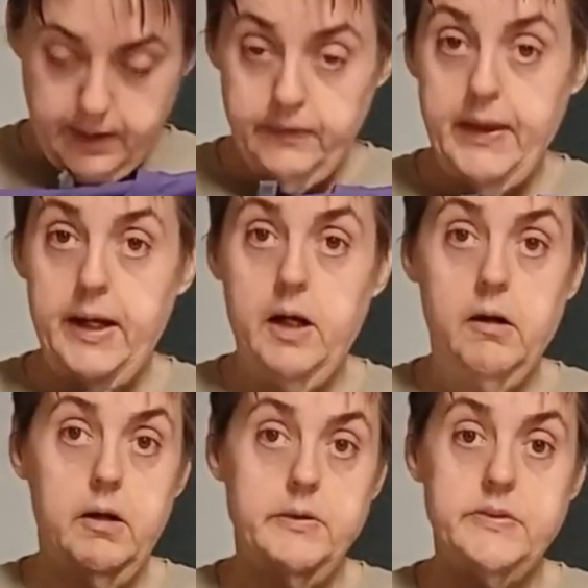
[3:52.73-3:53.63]
They
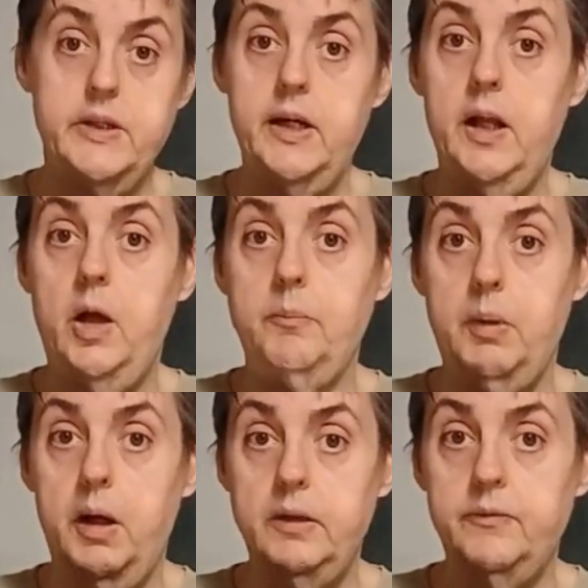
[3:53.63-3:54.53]
are on sale on
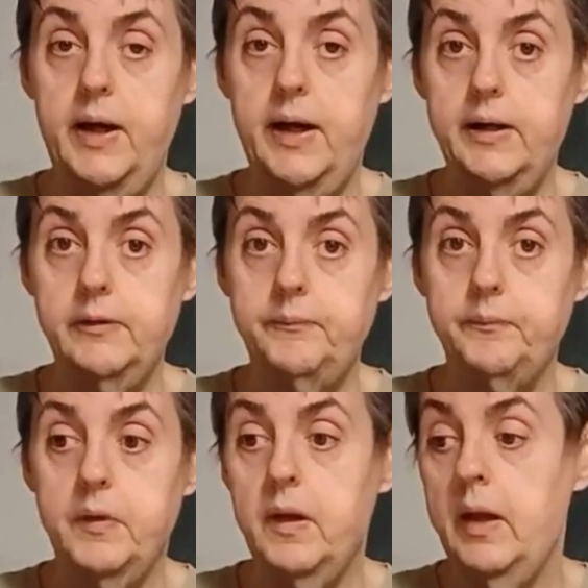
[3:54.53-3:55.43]
Bonfire.
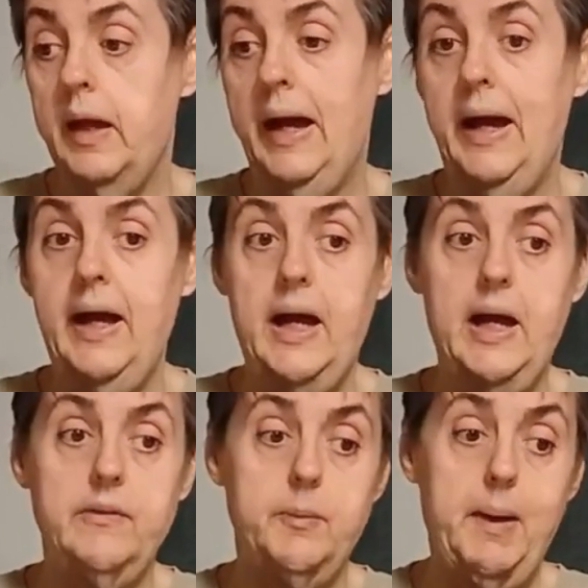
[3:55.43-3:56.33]
I
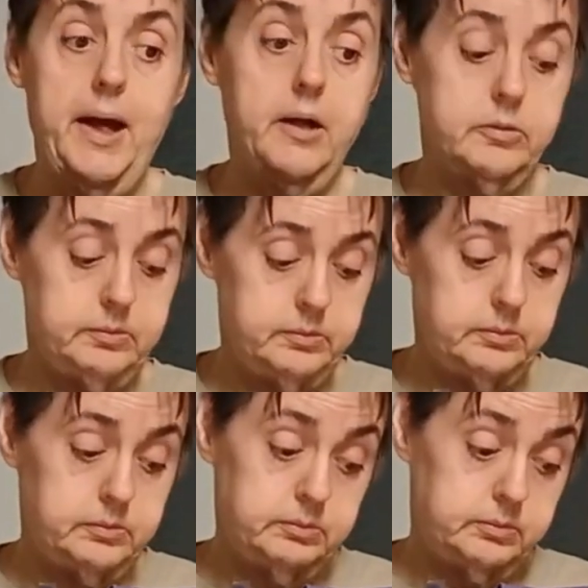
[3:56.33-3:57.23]
have about,
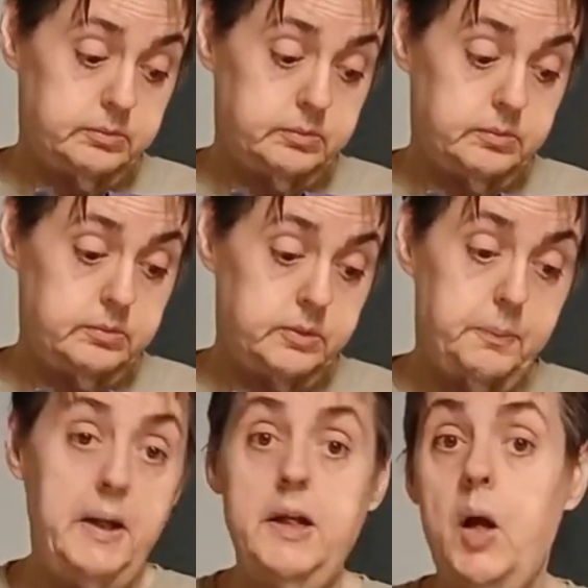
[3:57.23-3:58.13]

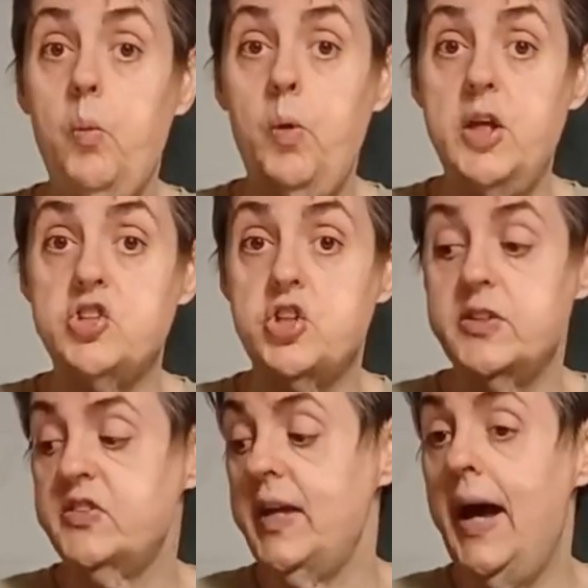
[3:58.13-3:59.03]
depending on which
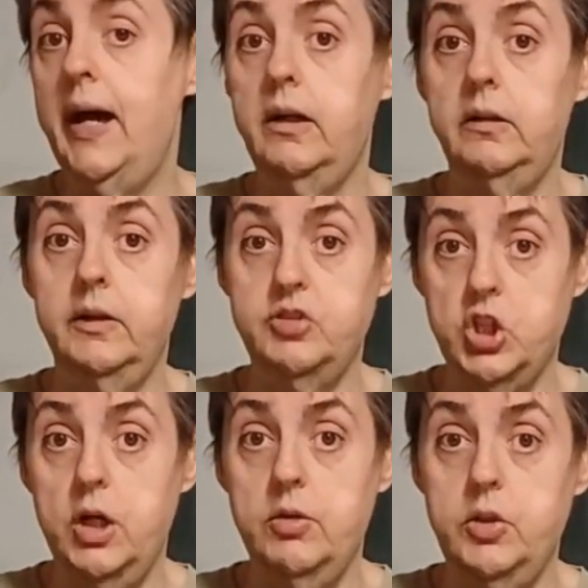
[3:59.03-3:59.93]
style of
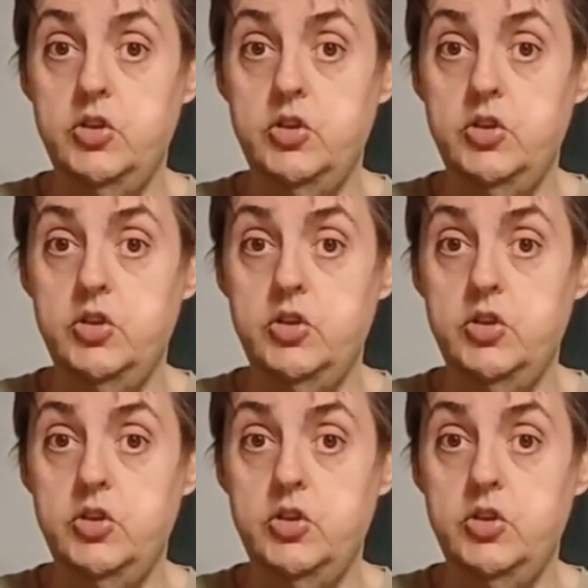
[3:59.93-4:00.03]
shirt you